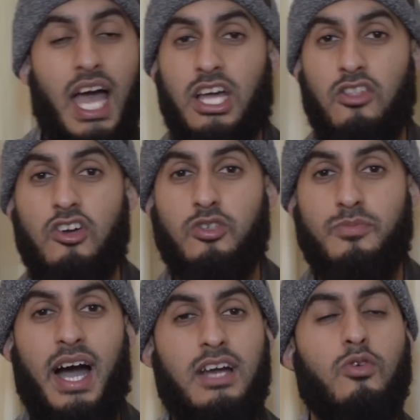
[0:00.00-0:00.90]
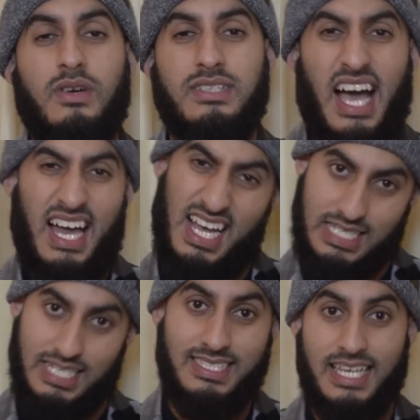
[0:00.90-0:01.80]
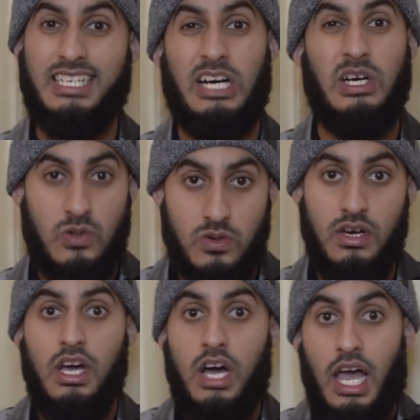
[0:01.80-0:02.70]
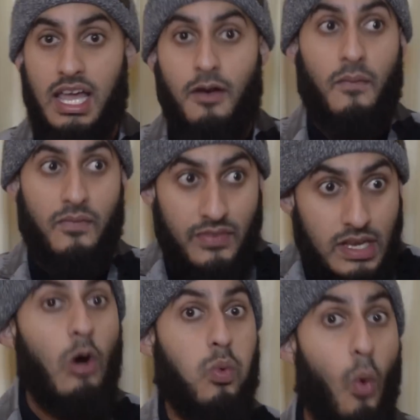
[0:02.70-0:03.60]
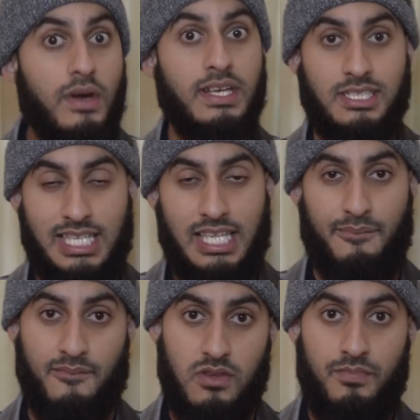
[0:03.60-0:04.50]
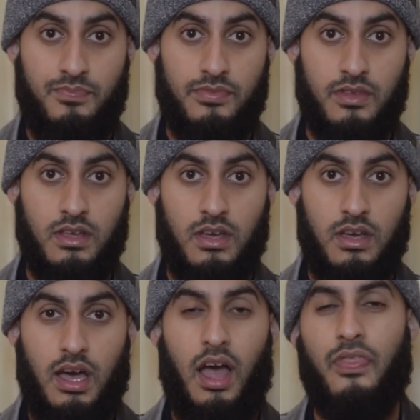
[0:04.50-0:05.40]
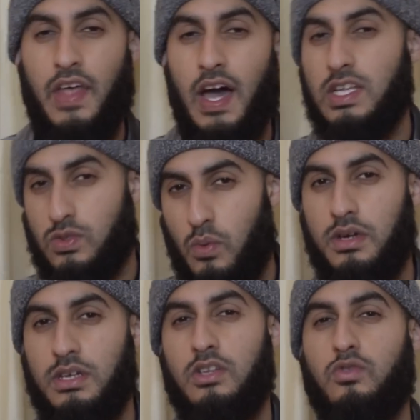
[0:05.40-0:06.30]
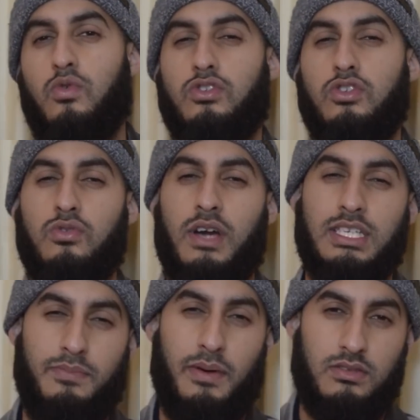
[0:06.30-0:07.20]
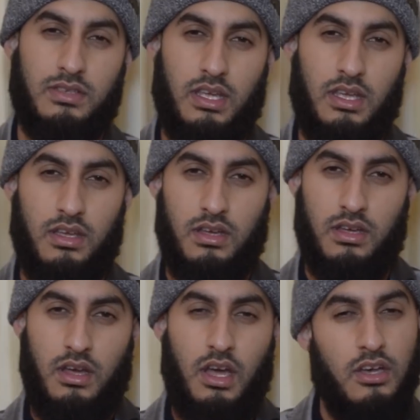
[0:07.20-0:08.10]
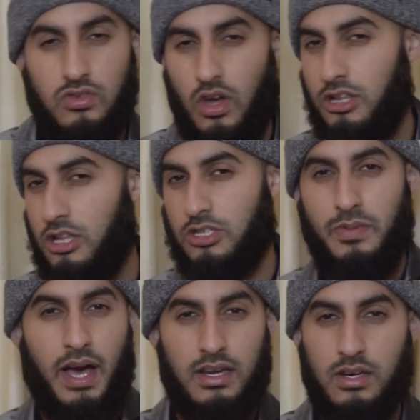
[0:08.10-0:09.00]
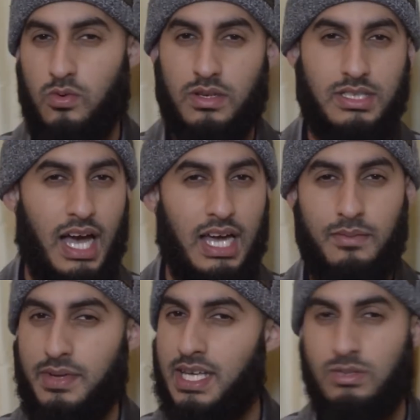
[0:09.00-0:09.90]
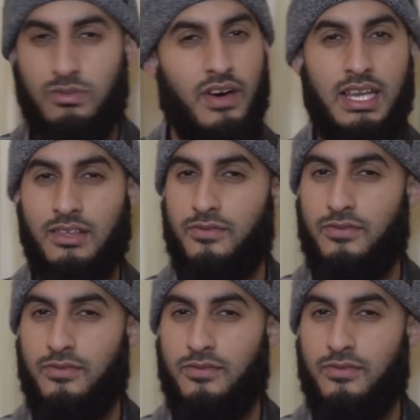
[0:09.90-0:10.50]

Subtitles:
and Allah subhanahu wa ta'ala had to send down a warning to them. And that is what we're going to talk to you guys about today. So Allah subhanahu wa ta'ala begins without any